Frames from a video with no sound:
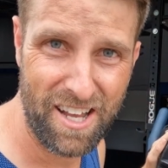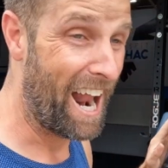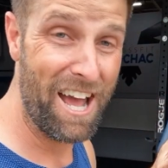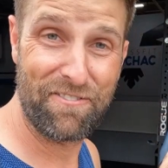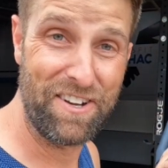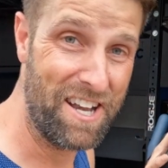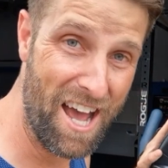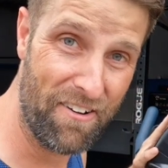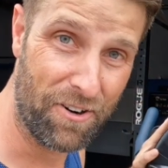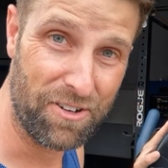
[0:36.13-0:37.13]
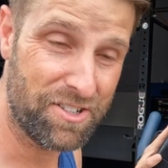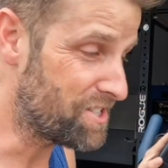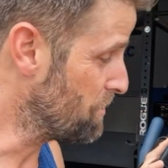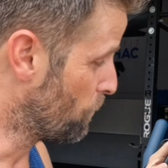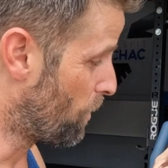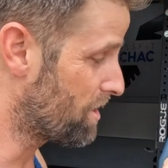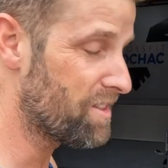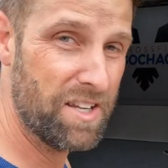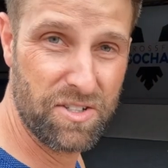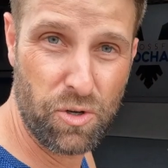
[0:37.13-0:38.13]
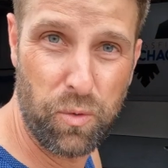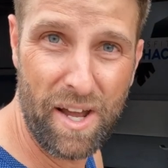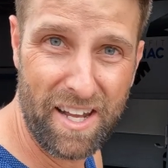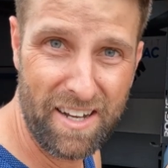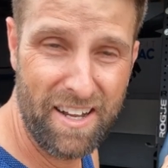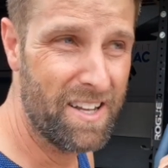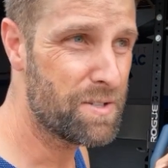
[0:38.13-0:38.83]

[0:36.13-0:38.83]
and I've never seen one of these quit.